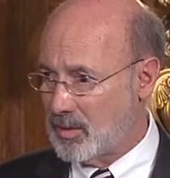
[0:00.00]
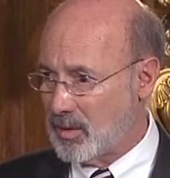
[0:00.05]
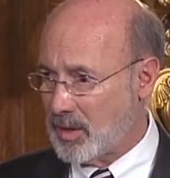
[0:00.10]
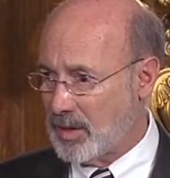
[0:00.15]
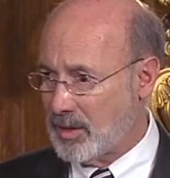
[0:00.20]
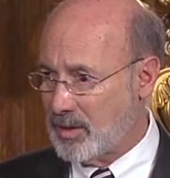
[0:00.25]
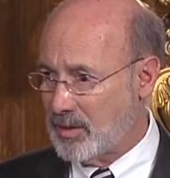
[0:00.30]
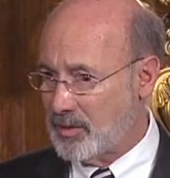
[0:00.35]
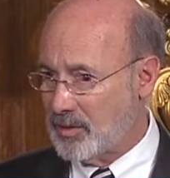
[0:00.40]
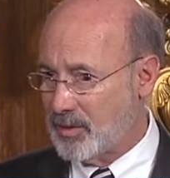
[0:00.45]

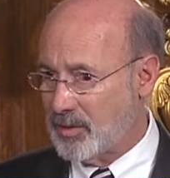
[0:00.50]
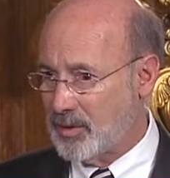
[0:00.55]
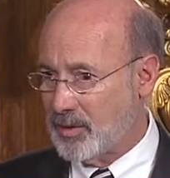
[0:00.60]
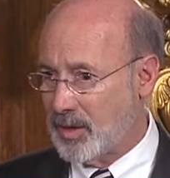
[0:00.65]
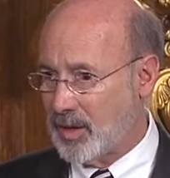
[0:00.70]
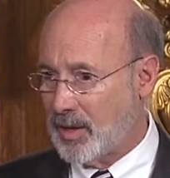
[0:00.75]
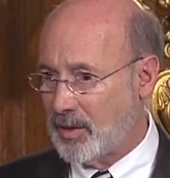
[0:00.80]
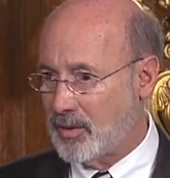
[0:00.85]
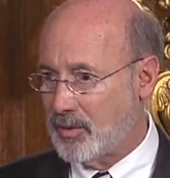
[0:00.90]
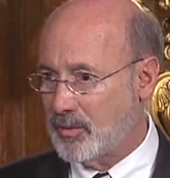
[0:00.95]
I,
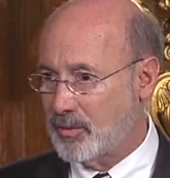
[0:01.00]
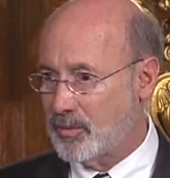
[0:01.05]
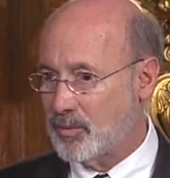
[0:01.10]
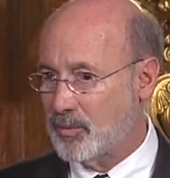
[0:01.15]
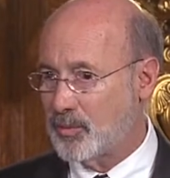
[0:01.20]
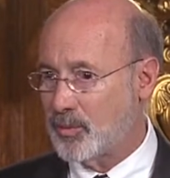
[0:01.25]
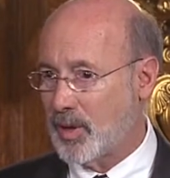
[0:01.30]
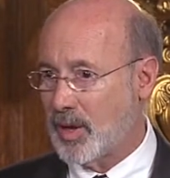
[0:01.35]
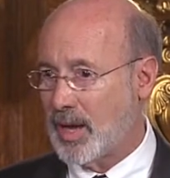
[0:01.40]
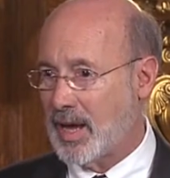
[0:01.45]
I,
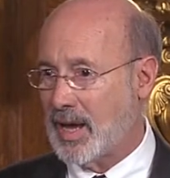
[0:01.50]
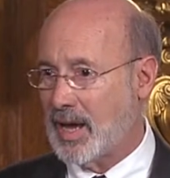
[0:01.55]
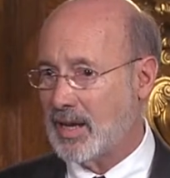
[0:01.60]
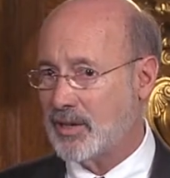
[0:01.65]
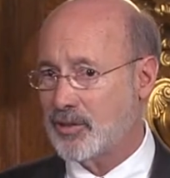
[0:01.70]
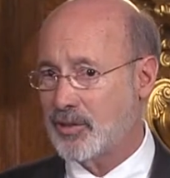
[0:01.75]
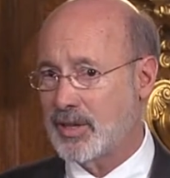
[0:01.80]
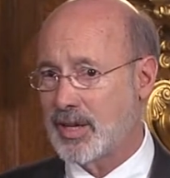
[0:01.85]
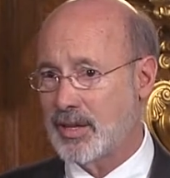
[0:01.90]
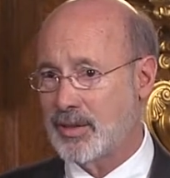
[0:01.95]

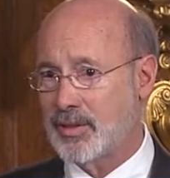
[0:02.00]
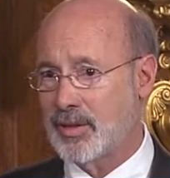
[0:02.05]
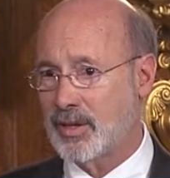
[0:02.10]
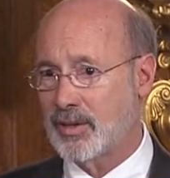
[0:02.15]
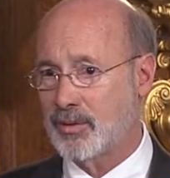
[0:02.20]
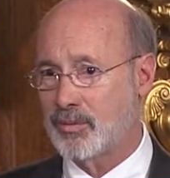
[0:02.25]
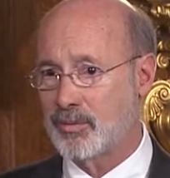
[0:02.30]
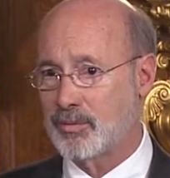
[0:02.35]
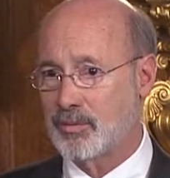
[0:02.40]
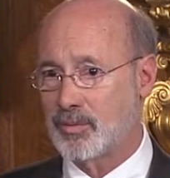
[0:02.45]
actually, I
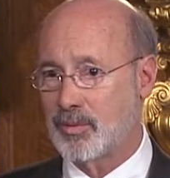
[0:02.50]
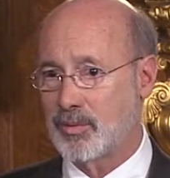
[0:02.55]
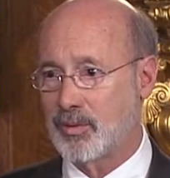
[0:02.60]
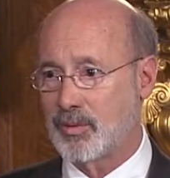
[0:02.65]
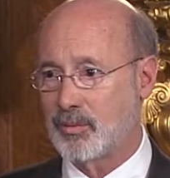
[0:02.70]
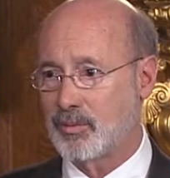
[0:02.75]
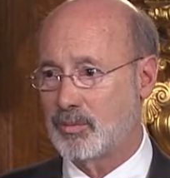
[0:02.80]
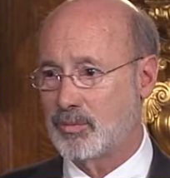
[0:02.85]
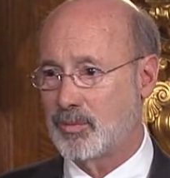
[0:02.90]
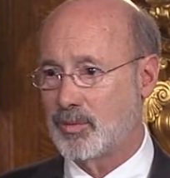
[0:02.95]
think of uh,